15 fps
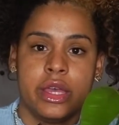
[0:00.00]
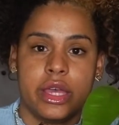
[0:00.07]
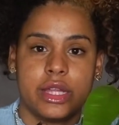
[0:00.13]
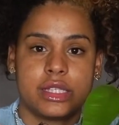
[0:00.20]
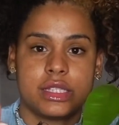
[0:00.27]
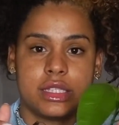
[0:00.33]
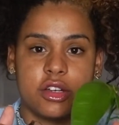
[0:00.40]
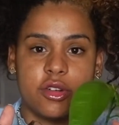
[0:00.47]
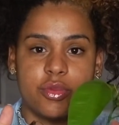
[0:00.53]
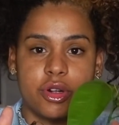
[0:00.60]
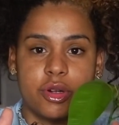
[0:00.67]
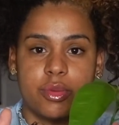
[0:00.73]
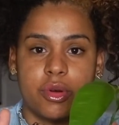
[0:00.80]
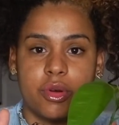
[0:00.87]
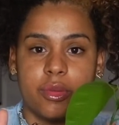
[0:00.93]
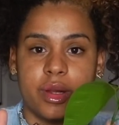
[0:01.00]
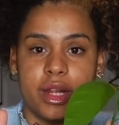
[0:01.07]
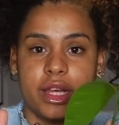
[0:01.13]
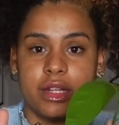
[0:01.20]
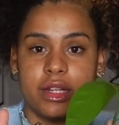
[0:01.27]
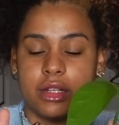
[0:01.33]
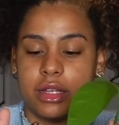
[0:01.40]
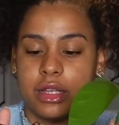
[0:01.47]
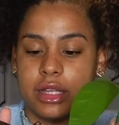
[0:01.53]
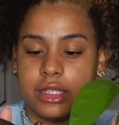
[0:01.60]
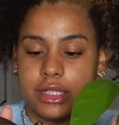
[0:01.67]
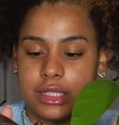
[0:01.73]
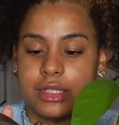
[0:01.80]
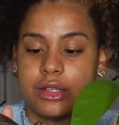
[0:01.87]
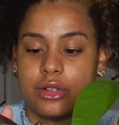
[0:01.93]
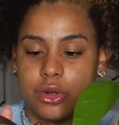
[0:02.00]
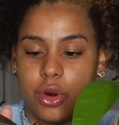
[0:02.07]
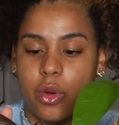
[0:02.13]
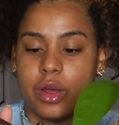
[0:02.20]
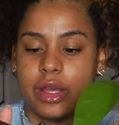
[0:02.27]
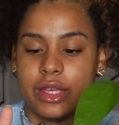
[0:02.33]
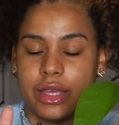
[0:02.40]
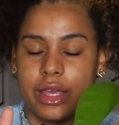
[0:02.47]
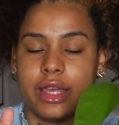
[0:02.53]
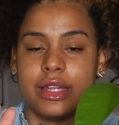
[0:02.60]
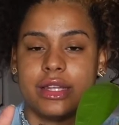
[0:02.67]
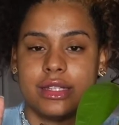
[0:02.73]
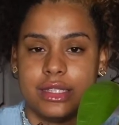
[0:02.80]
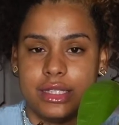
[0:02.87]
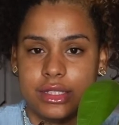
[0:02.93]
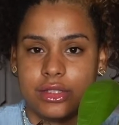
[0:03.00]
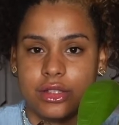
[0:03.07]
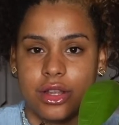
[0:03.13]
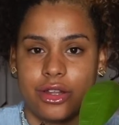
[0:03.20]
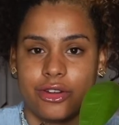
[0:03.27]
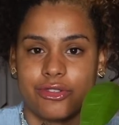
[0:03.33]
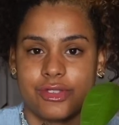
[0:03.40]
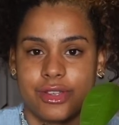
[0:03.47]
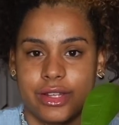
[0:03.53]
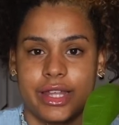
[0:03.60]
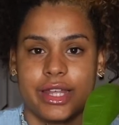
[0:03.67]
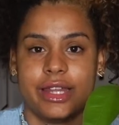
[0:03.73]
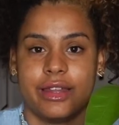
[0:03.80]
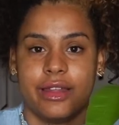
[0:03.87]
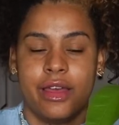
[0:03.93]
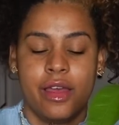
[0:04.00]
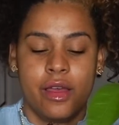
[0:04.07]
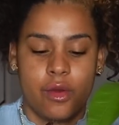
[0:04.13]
It's still purple, but it's growing and it needs a lot of sun and